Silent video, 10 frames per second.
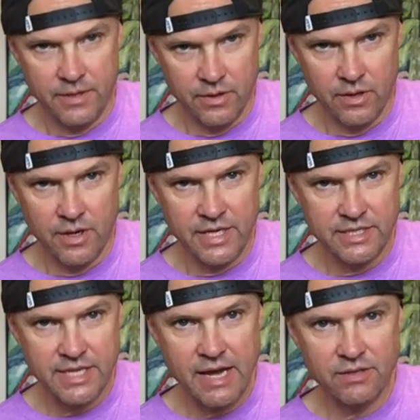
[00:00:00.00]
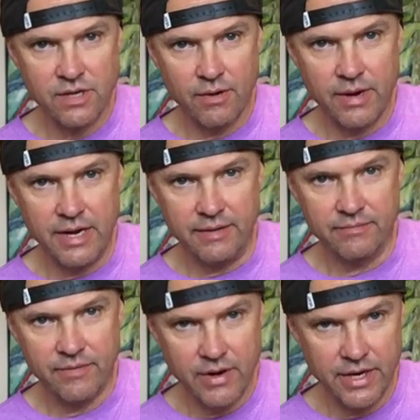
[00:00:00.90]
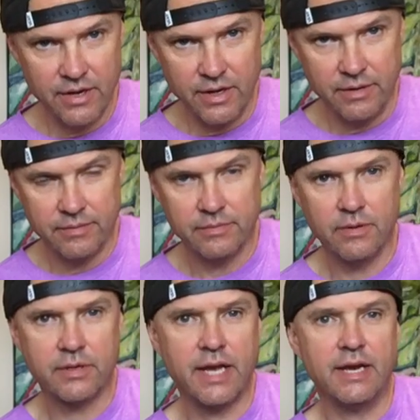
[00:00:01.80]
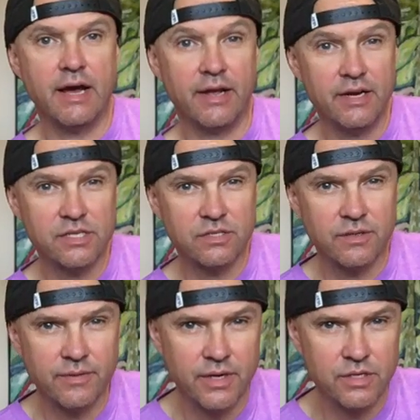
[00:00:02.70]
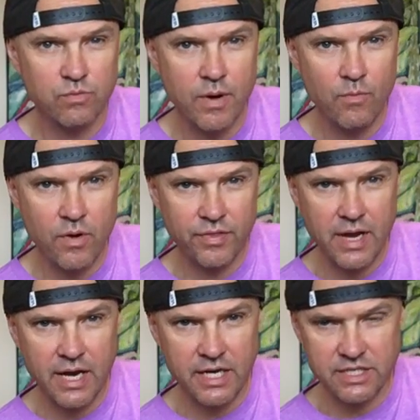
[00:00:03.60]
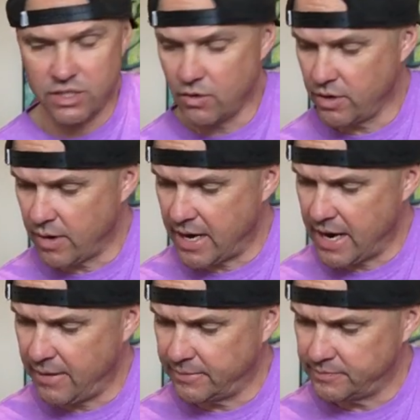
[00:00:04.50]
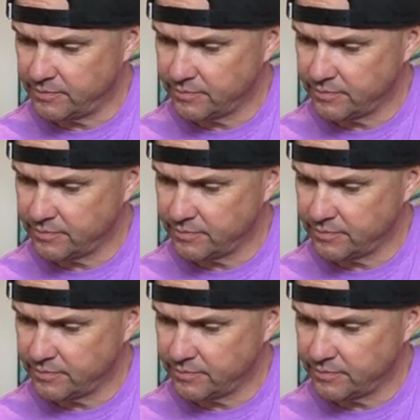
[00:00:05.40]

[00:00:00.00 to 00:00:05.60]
You're learning scales already. Very good. Okay, now here's one more thing I'm going to show you right now.